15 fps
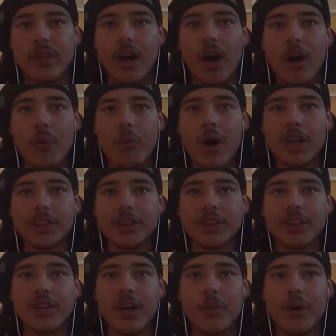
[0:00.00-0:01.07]
I'll watch
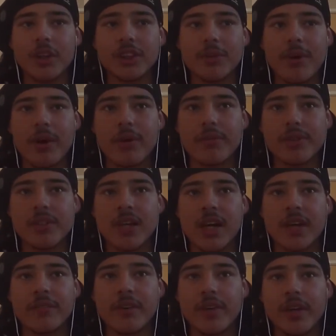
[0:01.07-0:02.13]
it. I'll watch them out over
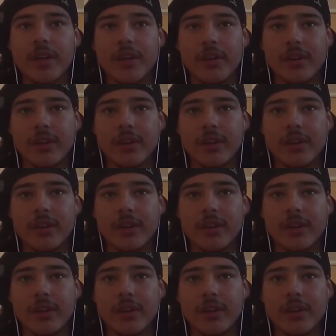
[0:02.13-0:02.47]
time, okay?